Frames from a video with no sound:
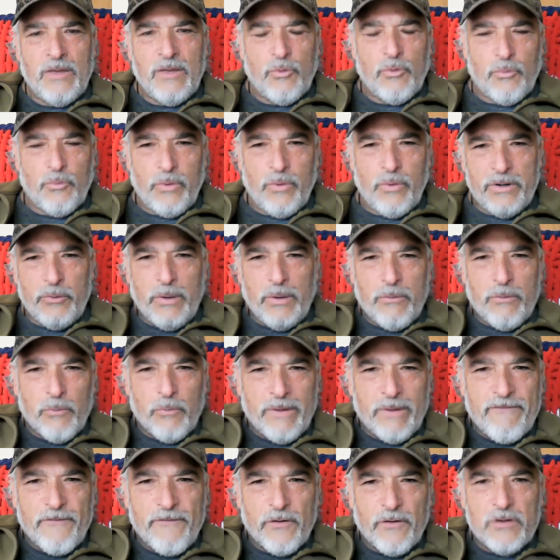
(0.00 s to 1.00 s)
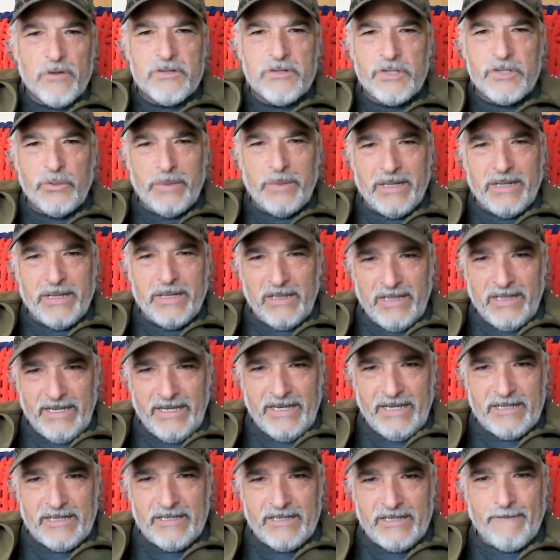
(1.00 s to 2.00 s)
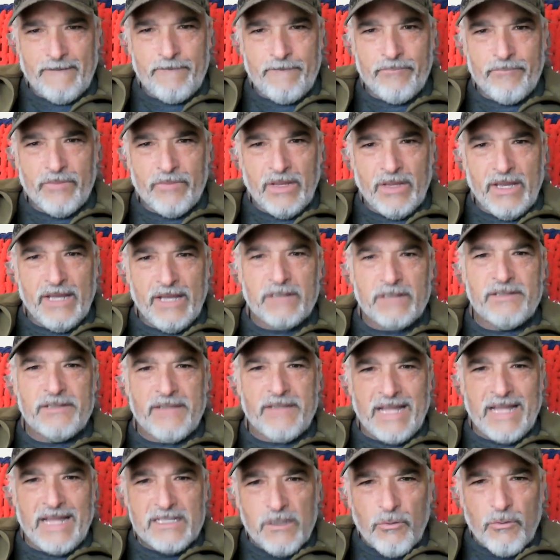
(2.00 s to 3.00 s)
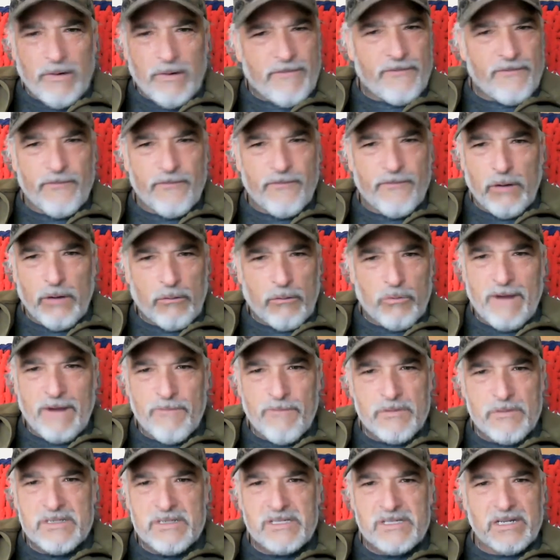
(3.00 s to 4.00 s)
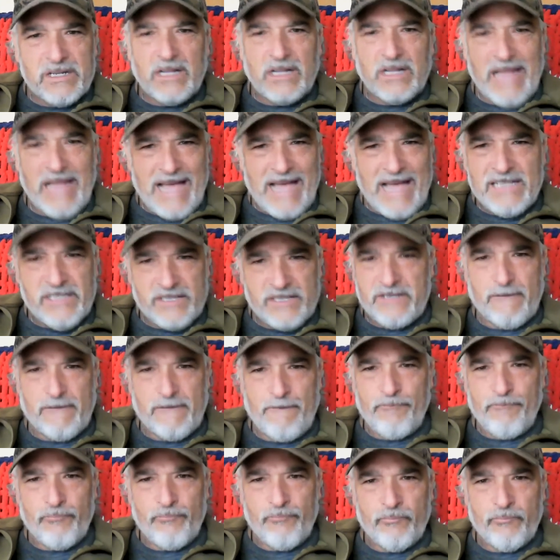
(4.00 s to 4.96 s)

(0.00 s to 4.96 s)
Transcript: When we refer to elite, that's a reference to classism.